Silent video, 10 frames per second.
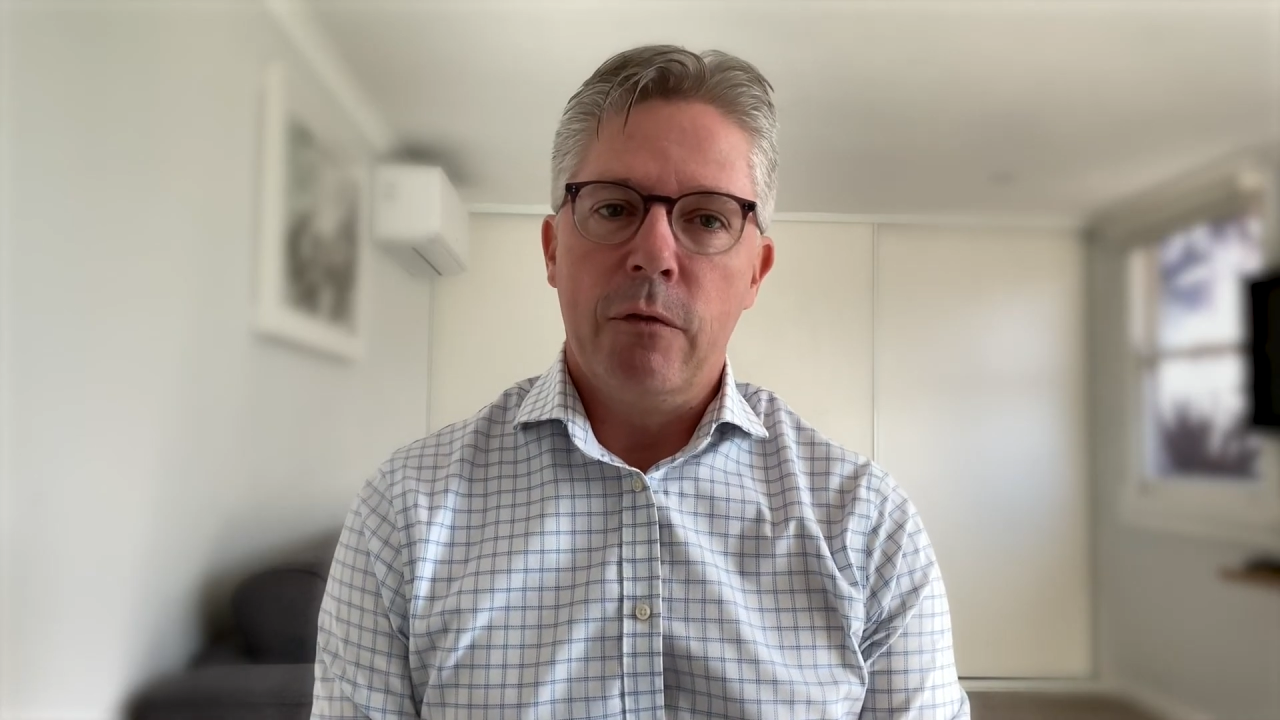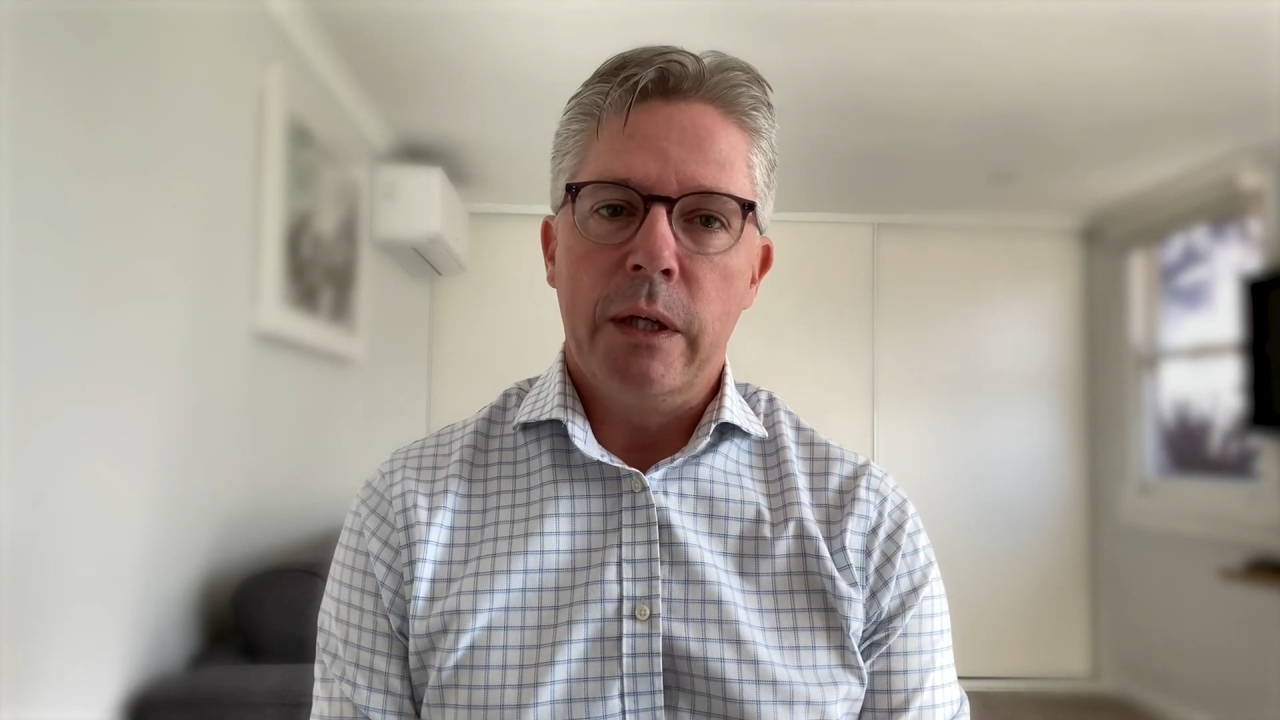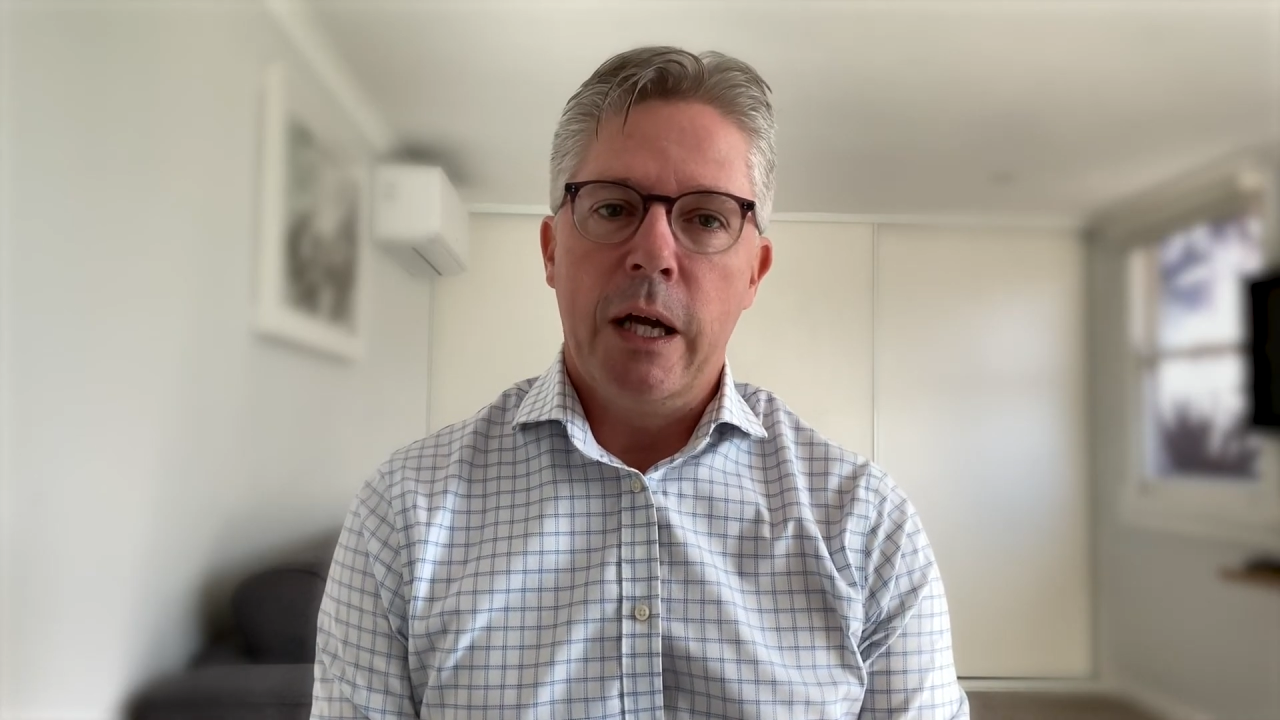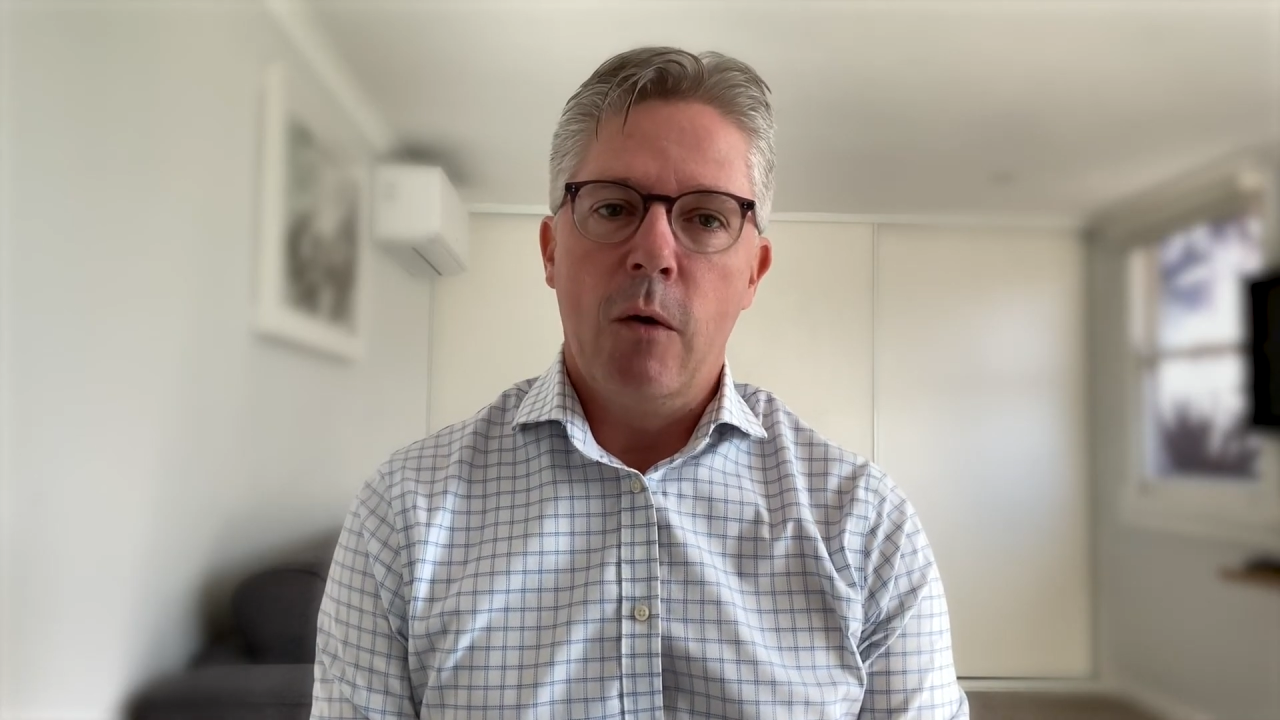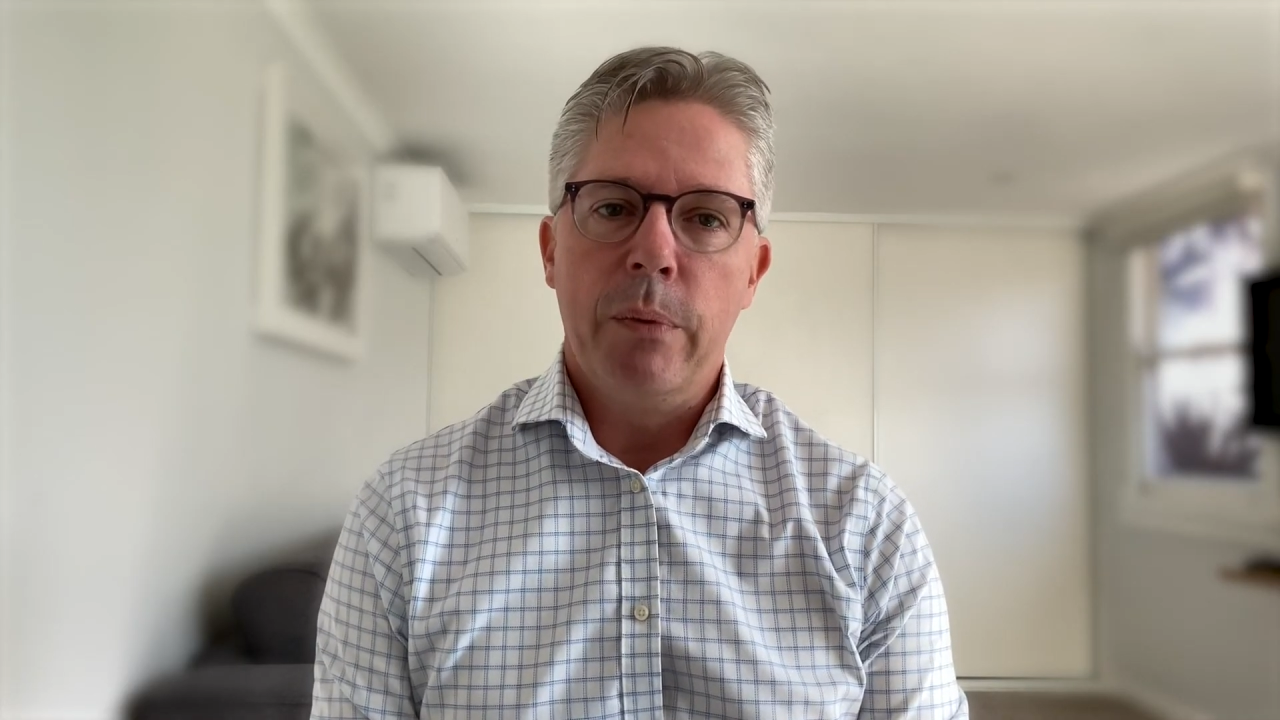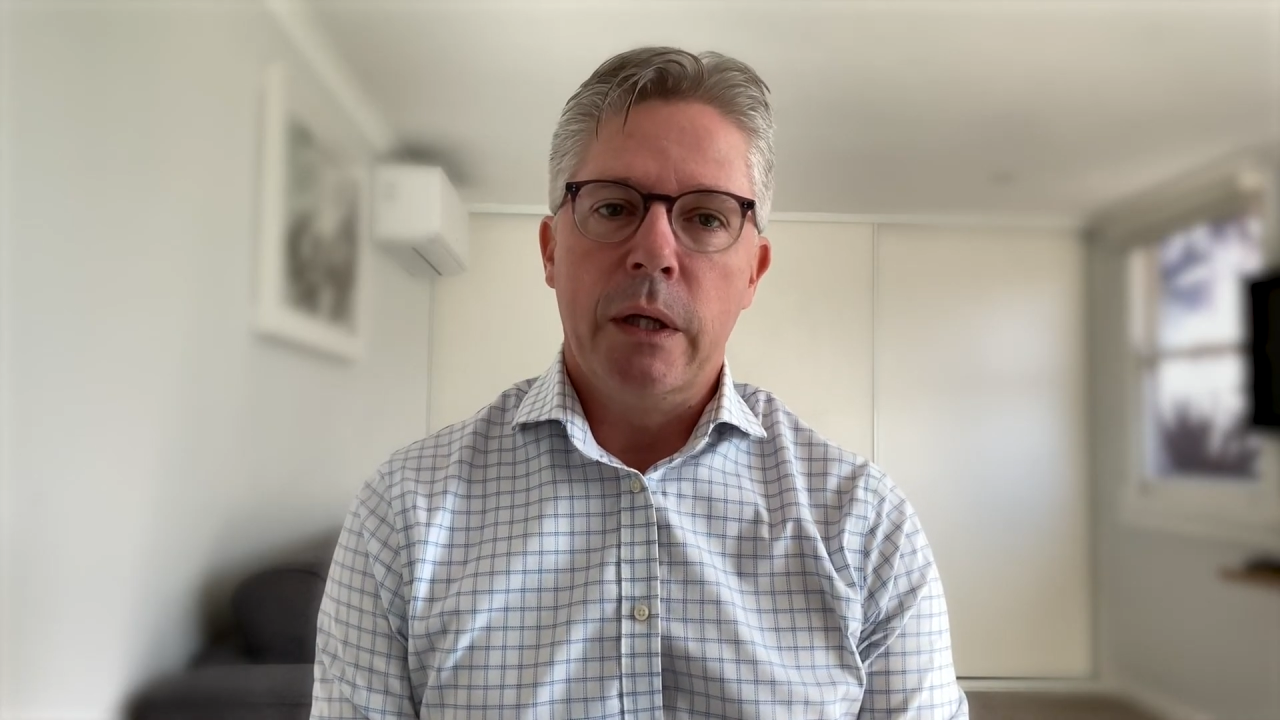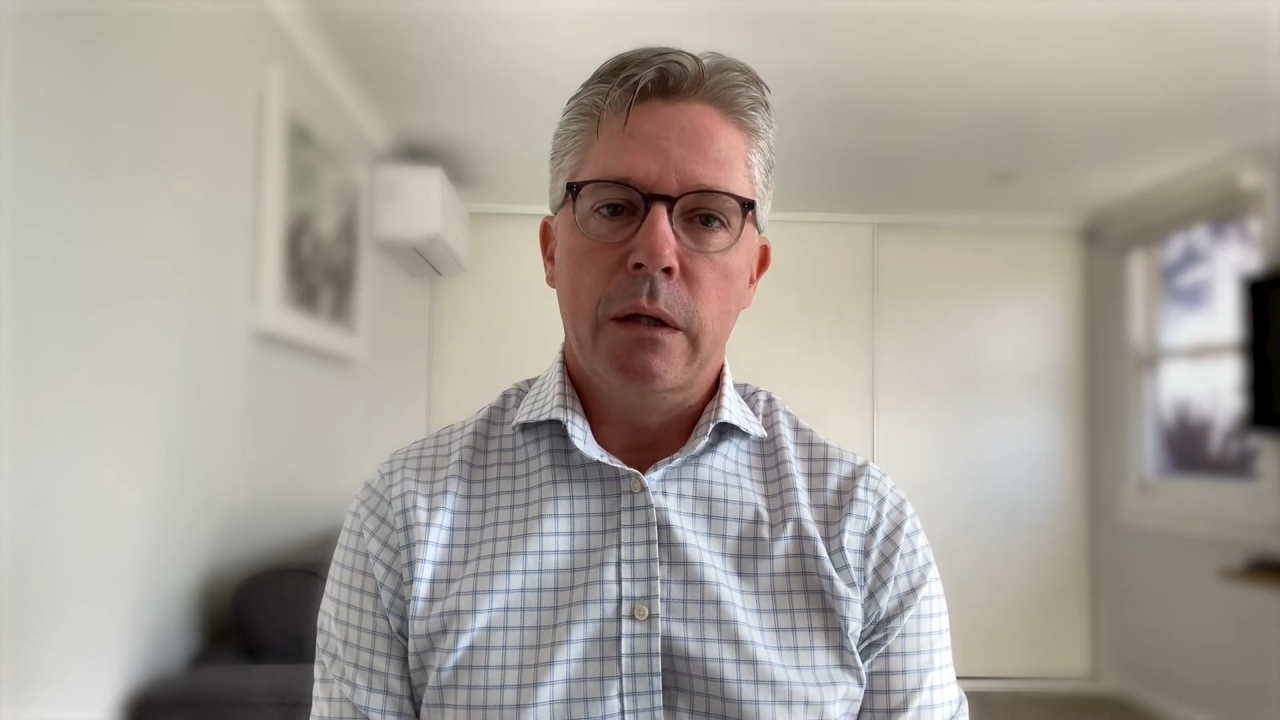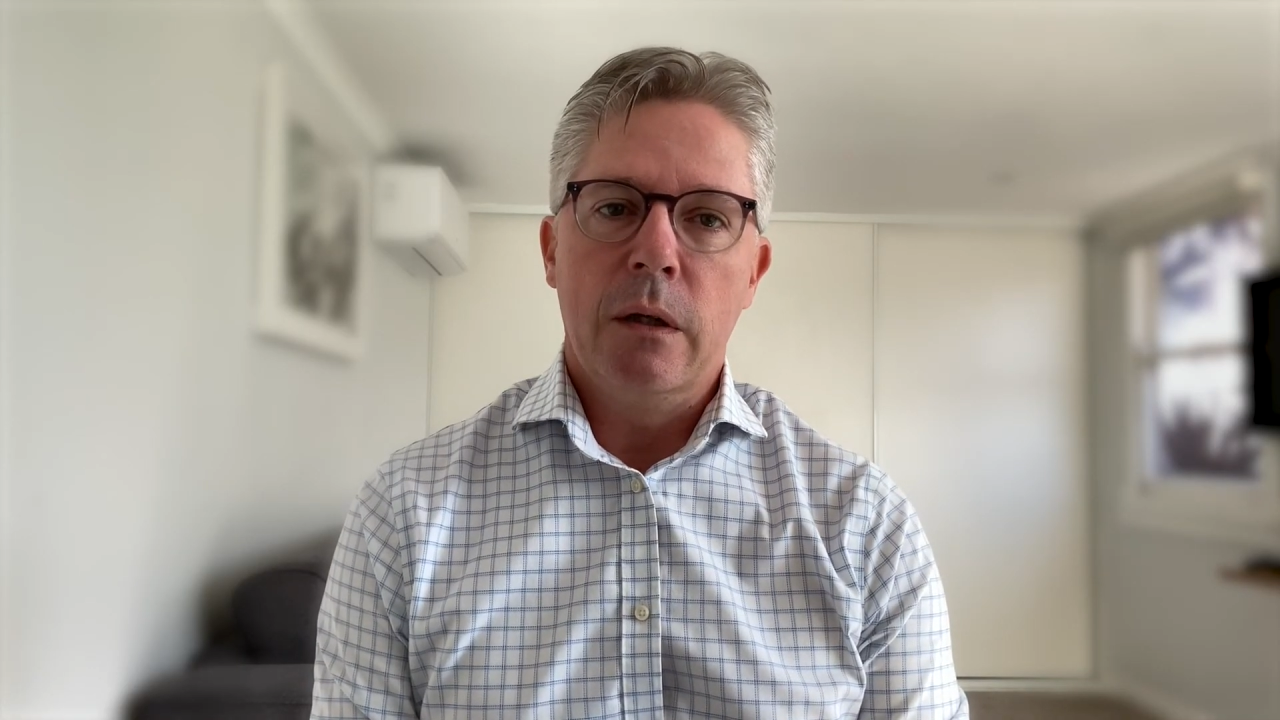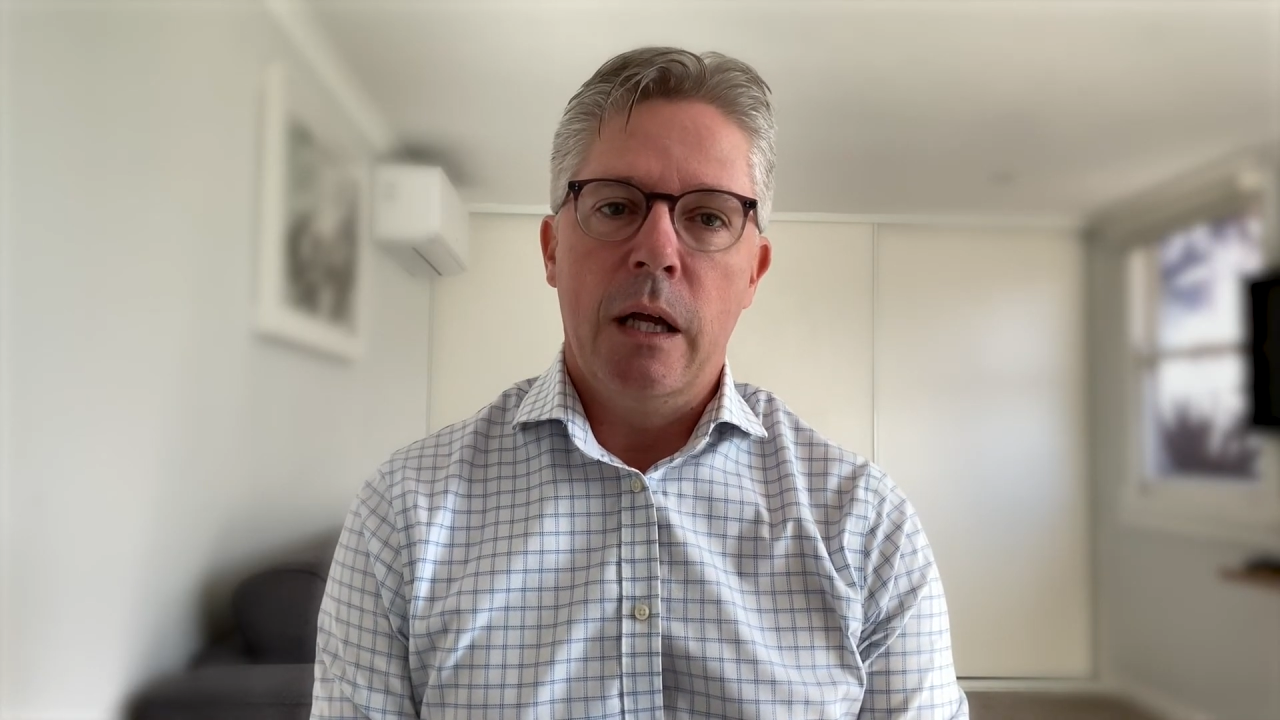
really helping